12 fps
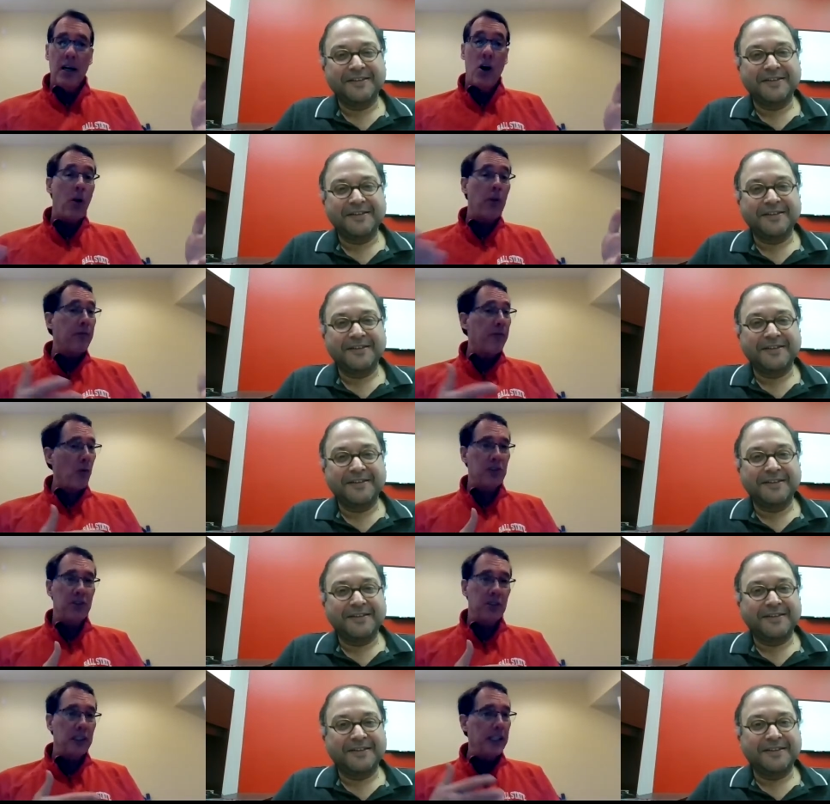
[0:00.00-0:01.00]
Speaker 1: or
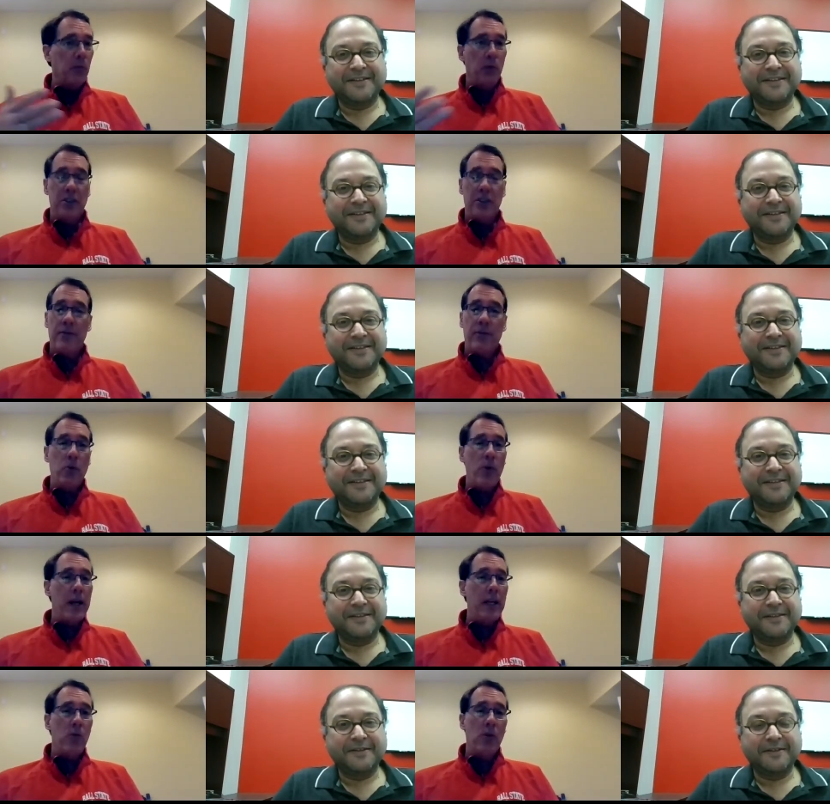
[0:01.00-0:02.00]
fortunately, whichever
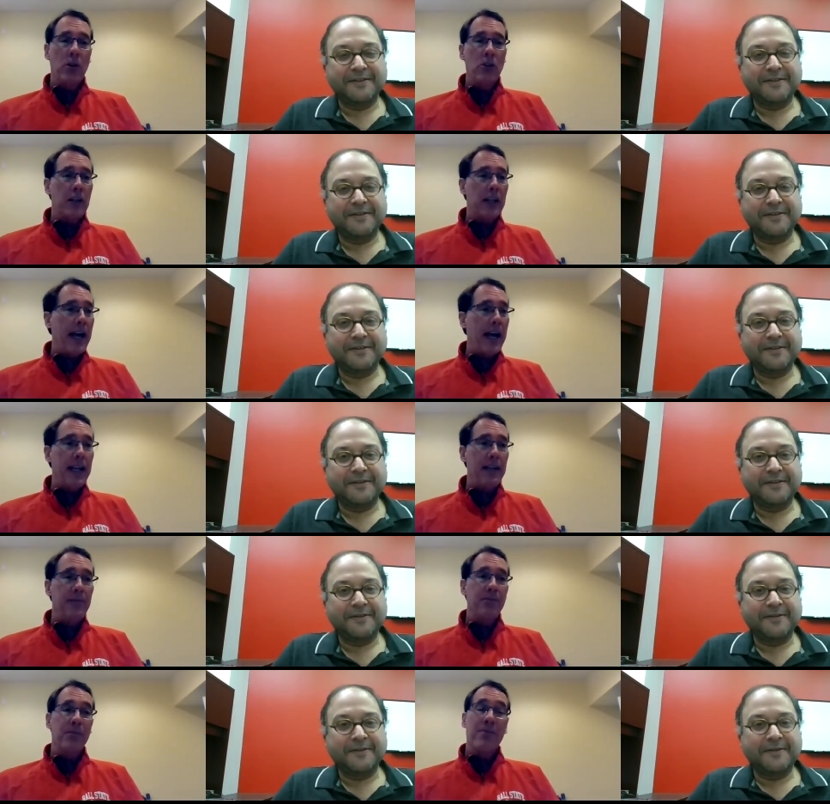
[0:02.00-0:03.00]
way you want to look at
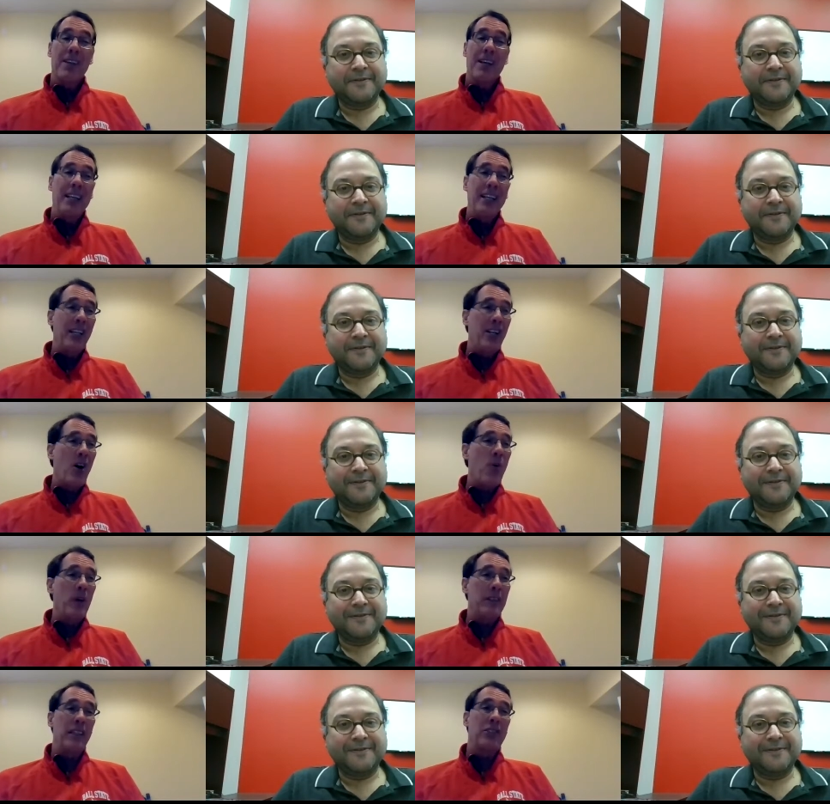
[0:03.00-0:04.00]
it, you
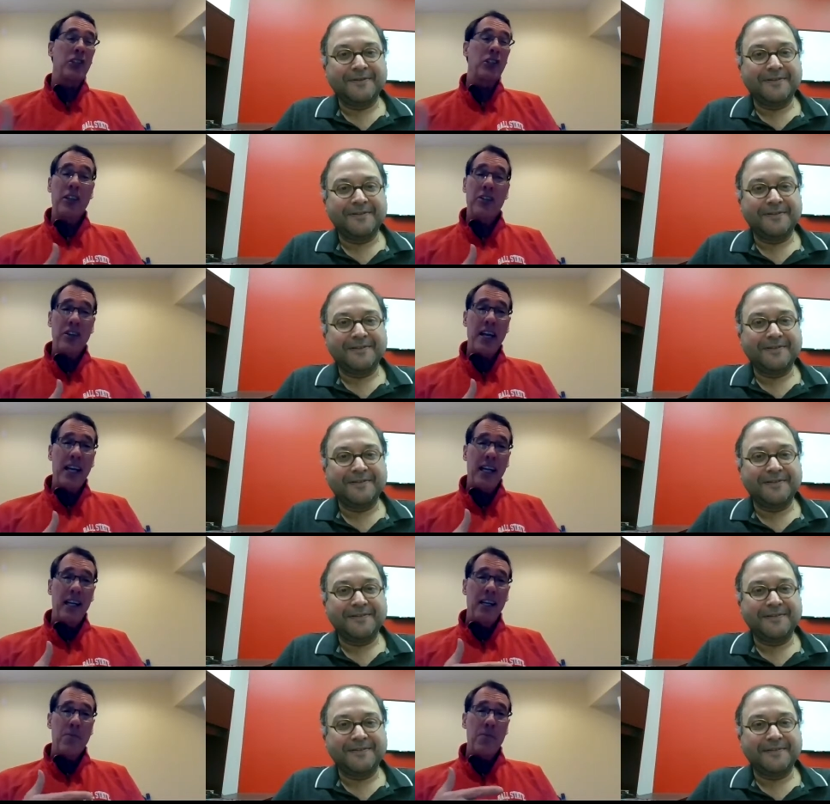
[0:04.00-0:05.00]
know, it's, it's a good
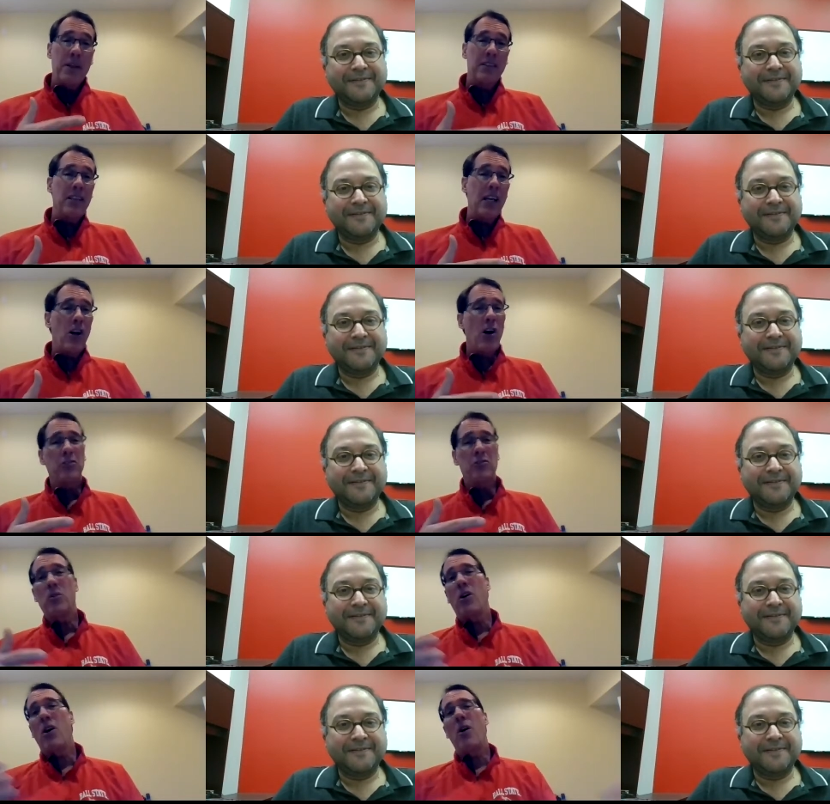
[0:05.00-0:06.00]
thing, but it's not
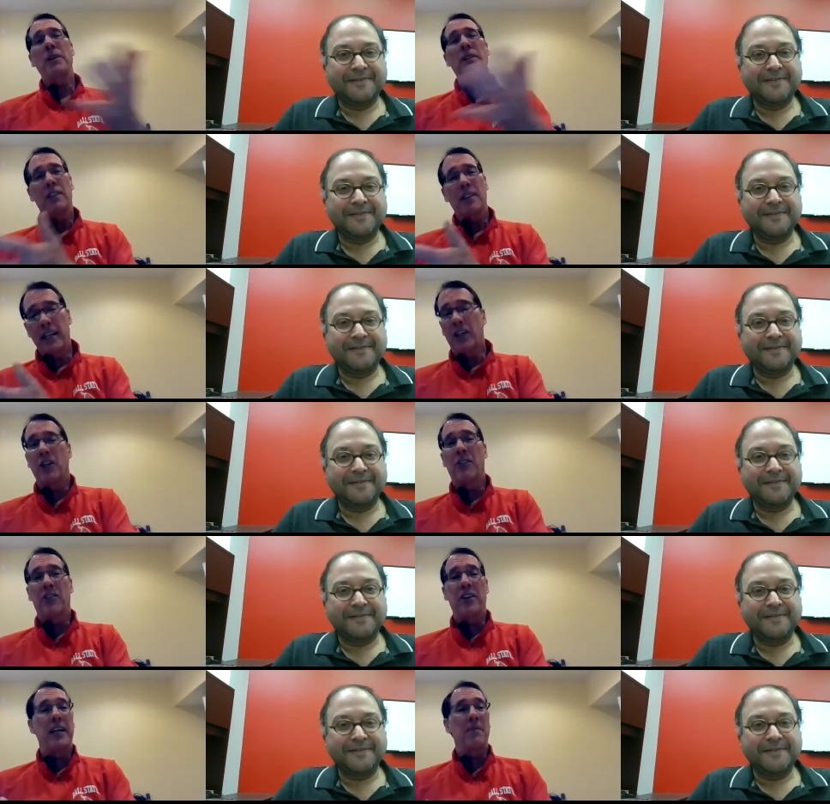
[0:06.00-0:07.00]
also always a
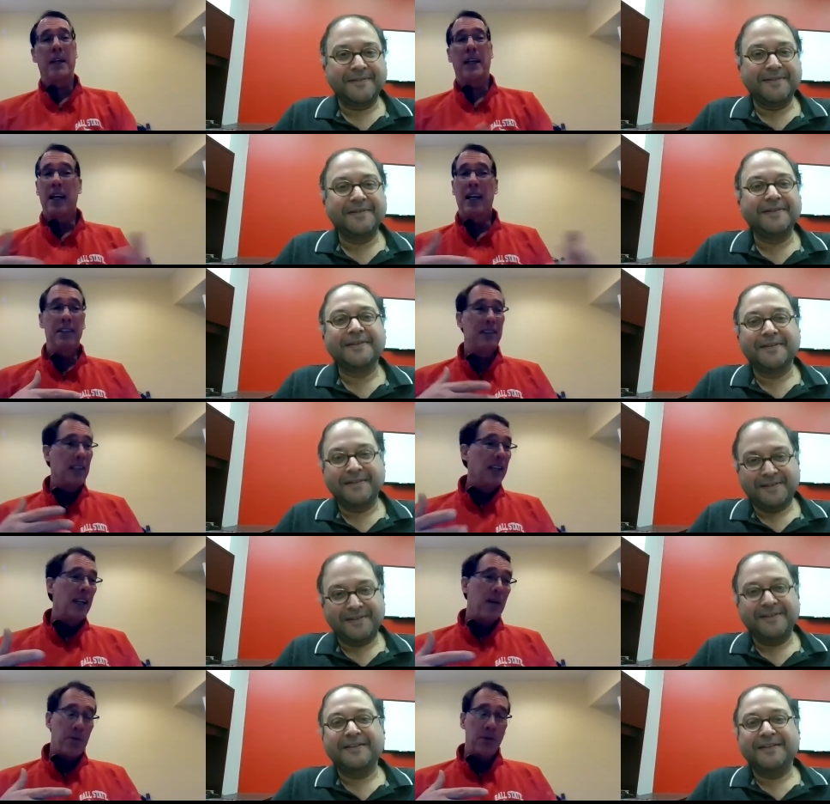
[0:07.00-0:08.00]
good thing because
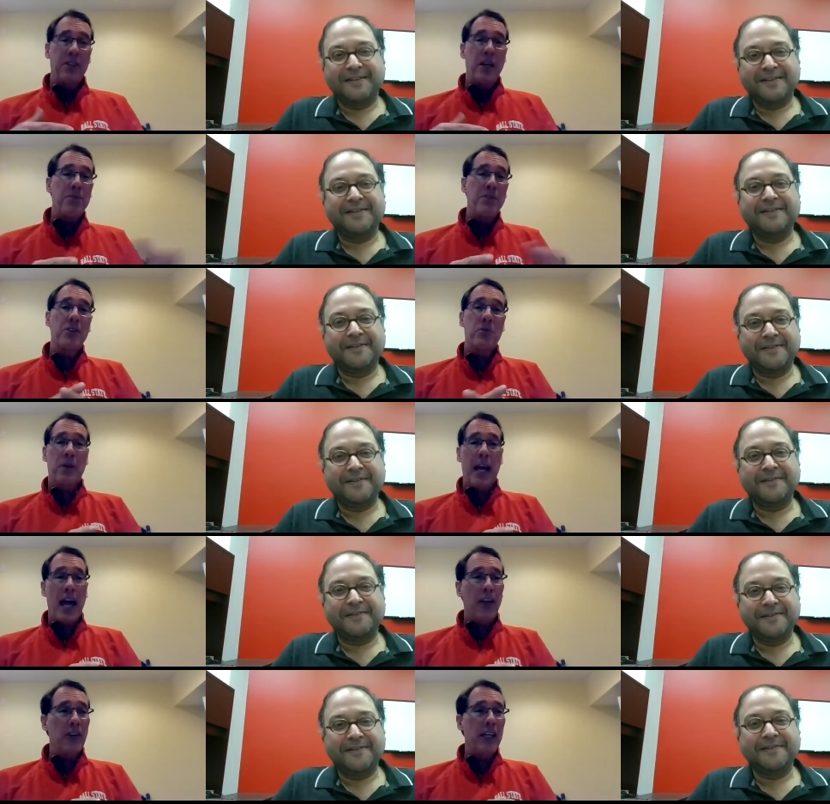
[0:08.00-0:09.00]
Perception is
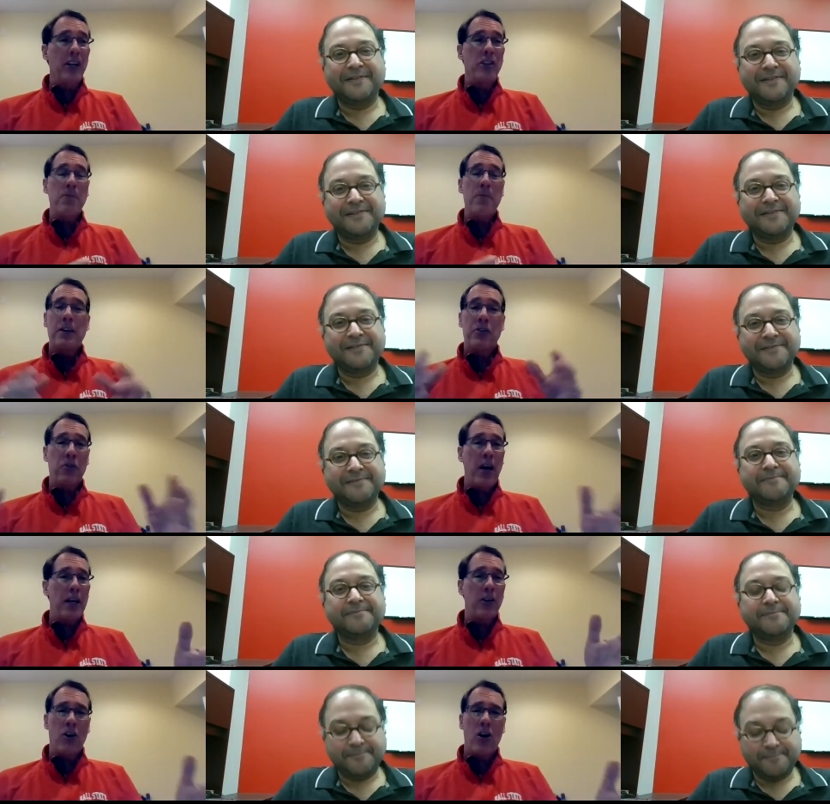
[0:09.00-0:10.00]
reality, and you may
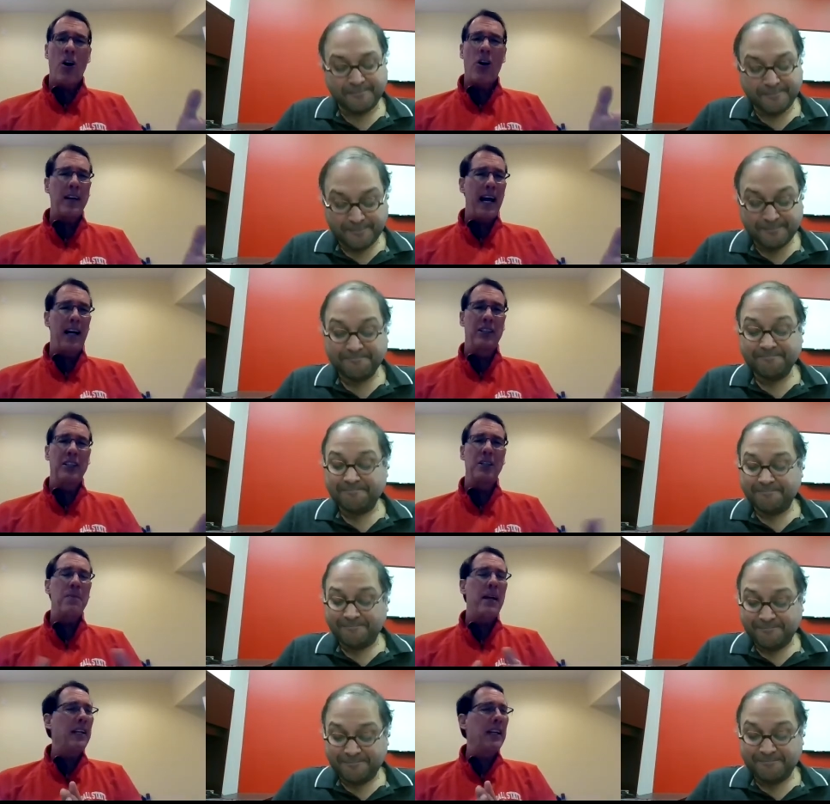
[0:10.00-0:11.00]
try your heart out.
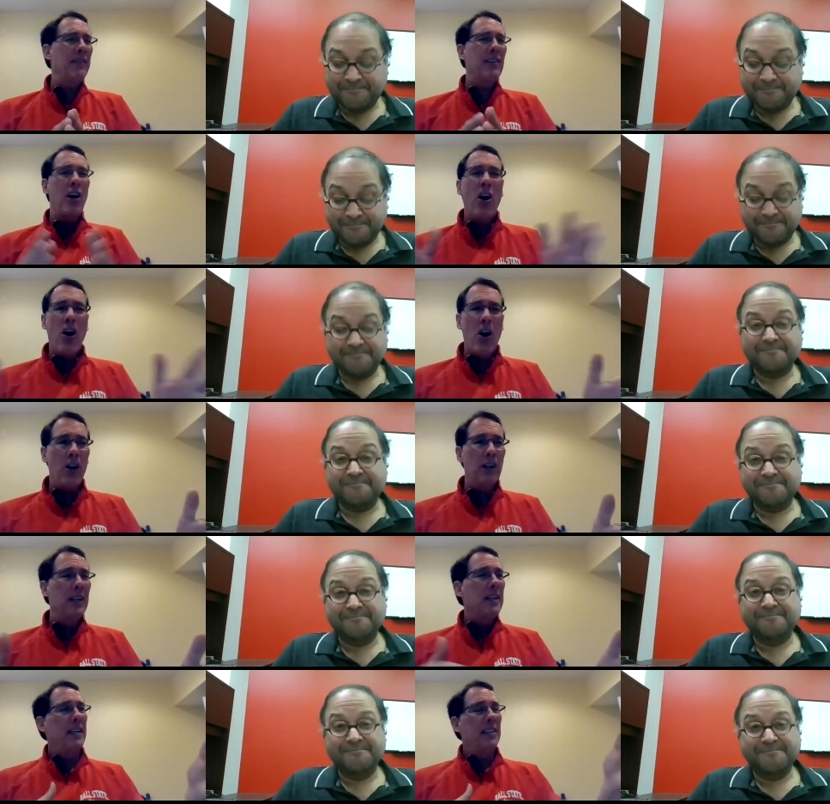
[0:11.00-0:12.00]
You may give it all,
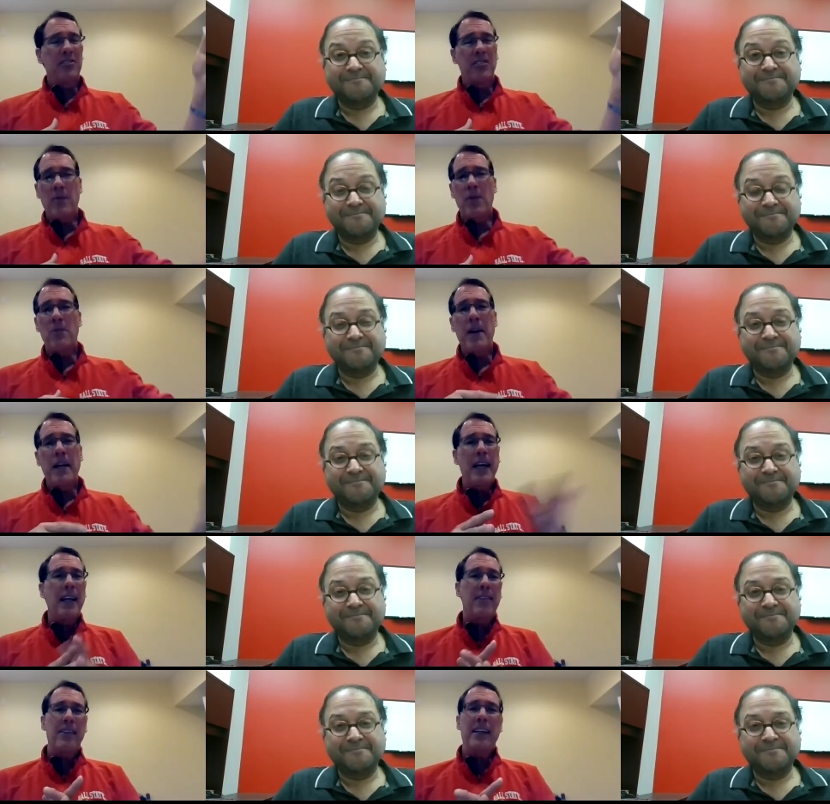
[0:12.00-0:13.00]
and someone may
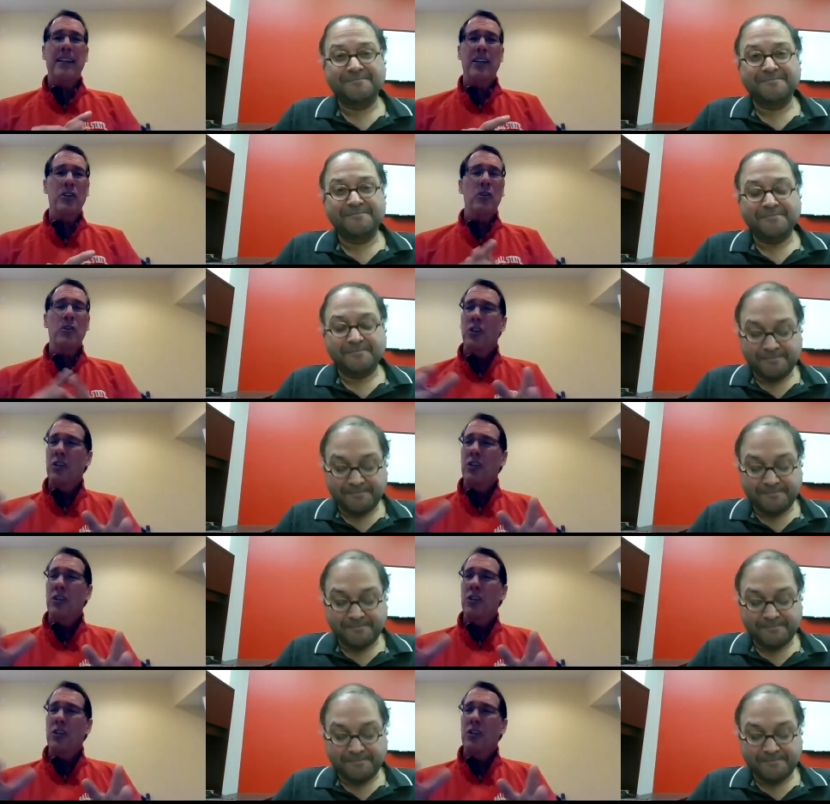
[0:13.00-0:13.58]
not think that you're good